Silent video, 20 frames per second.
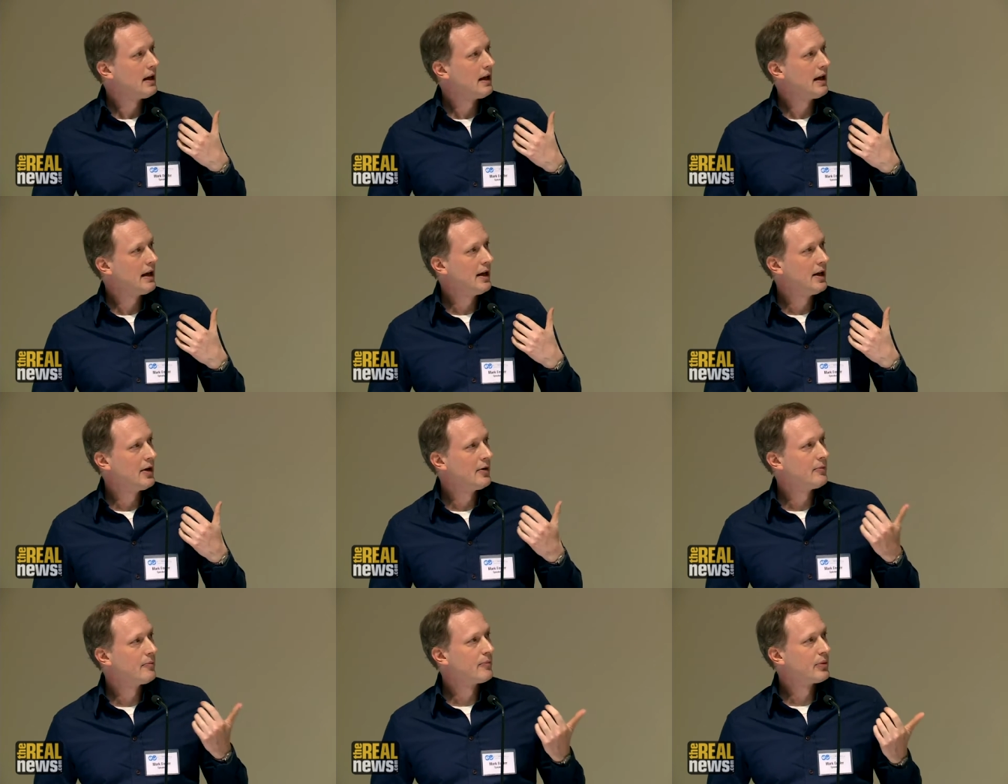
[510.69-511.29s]

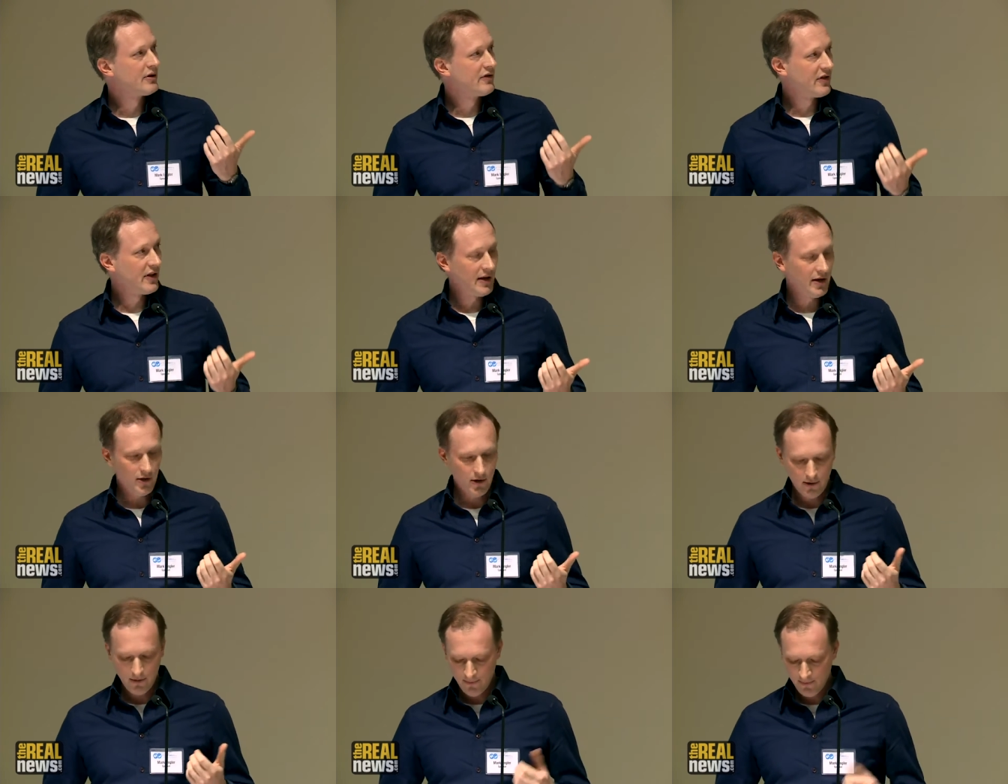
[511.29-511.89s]
in
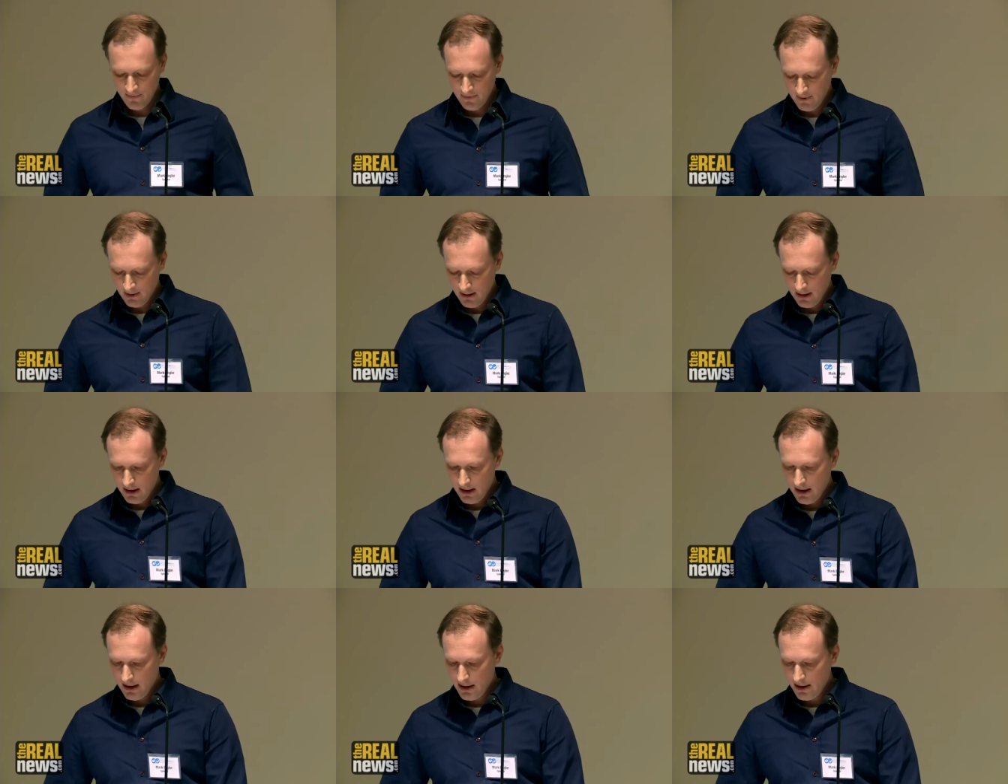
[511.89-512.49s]
Brazil,
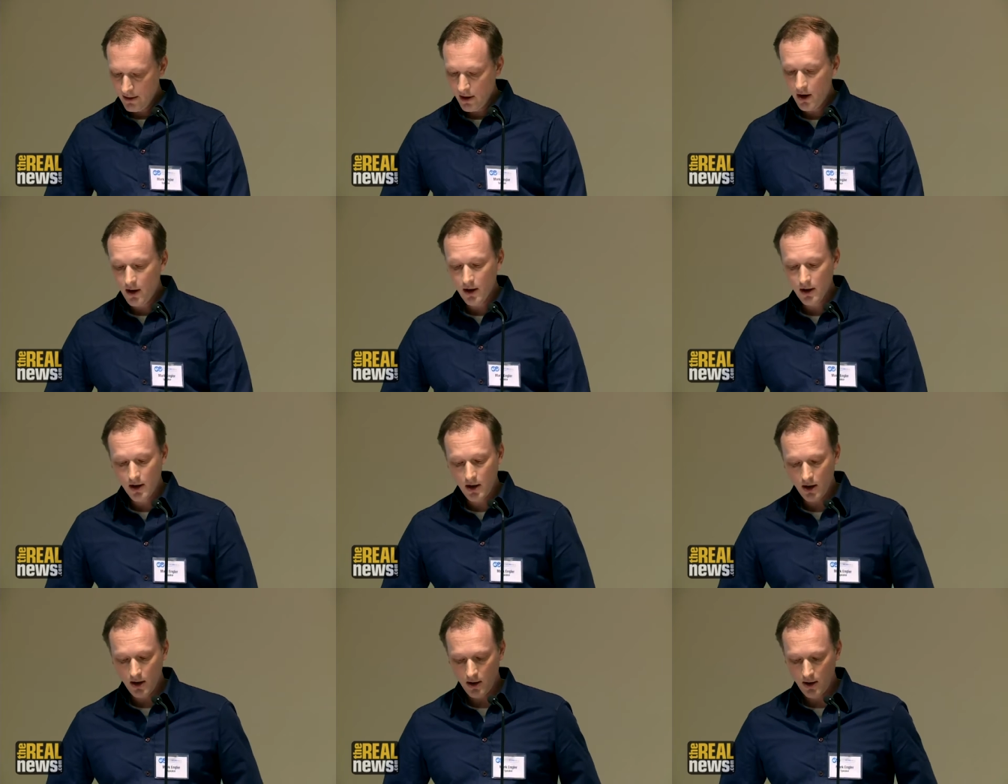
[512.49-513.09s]
in
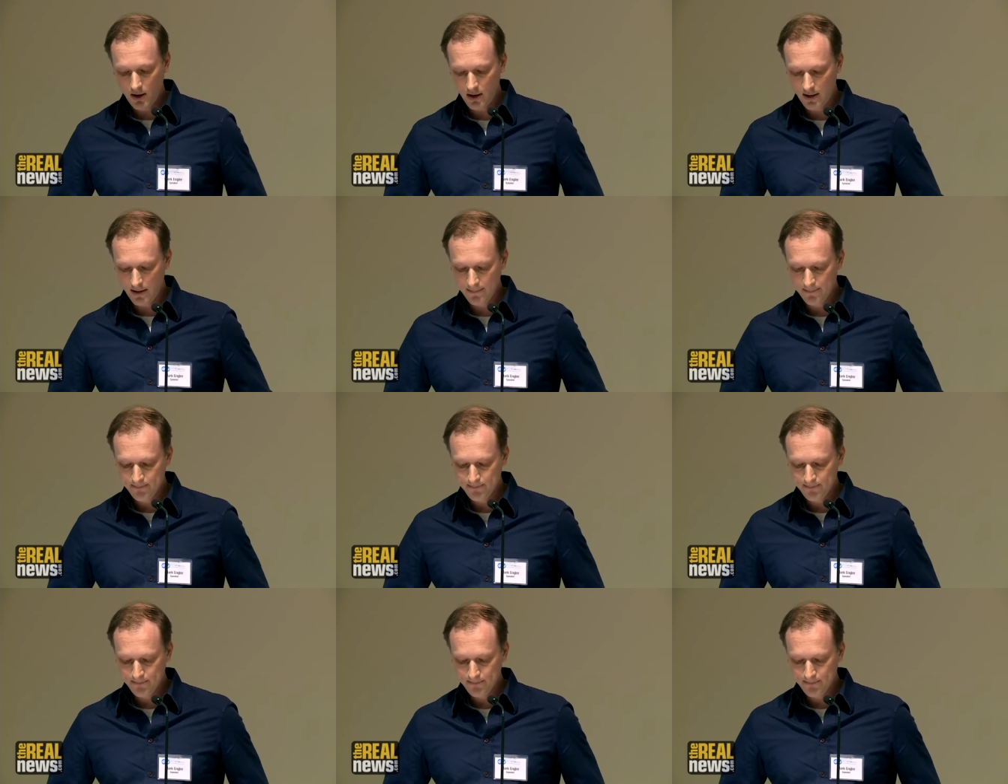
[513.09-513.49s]
Hong Kong.